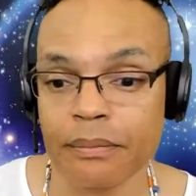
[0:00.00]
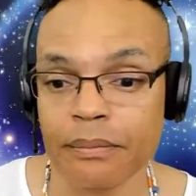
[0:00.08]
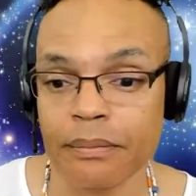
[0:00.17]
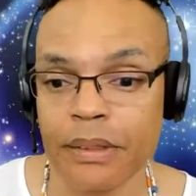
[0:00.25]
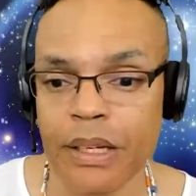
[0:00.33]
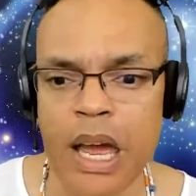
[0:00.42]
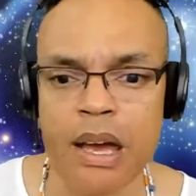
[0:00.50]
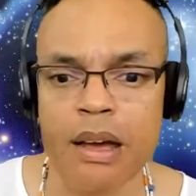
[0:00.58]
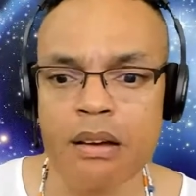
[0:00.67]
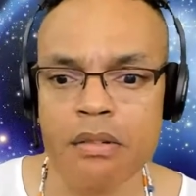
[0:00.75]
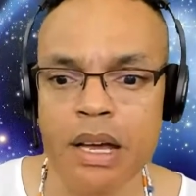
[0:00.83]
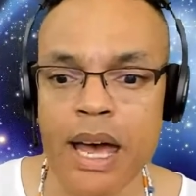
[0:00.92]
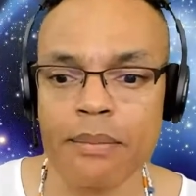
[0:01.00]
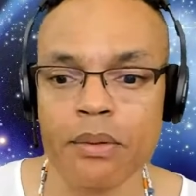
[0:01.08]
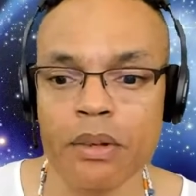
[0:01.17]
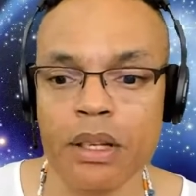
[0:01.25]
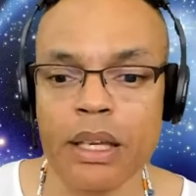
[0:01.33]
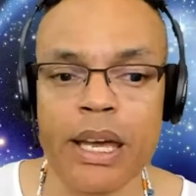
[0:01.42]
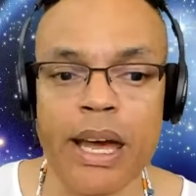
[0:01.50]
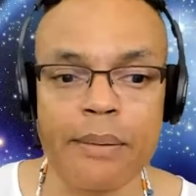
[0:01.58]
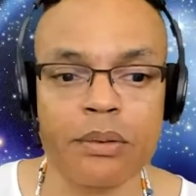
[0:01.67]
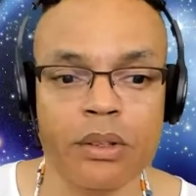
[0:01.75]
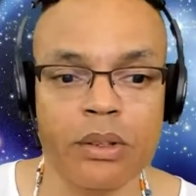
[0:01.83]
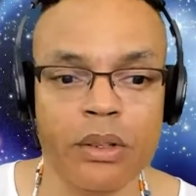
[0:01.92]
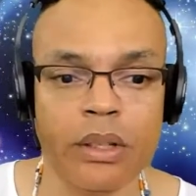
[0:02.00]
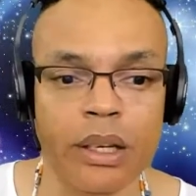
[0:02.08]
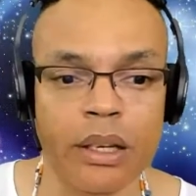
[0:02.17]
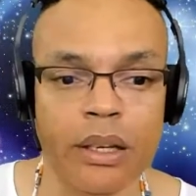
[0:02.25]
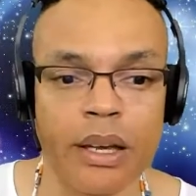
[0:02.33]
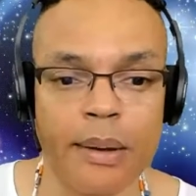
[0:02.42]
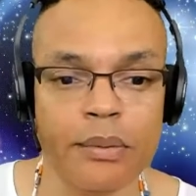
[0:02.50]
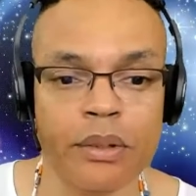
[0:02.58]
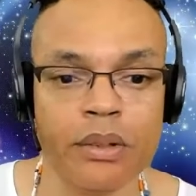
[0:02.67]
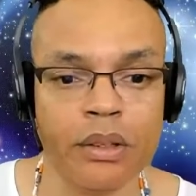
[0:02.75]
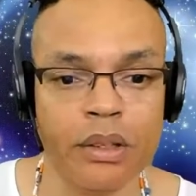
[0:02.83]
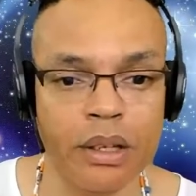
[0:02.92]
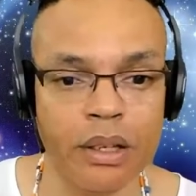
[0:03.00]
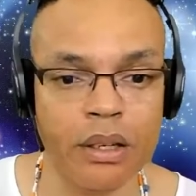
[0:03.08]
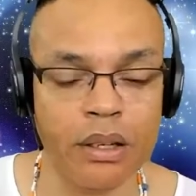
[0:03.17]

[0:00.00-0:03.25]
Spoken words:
Yeah, Nikki, absolutely, absolutely,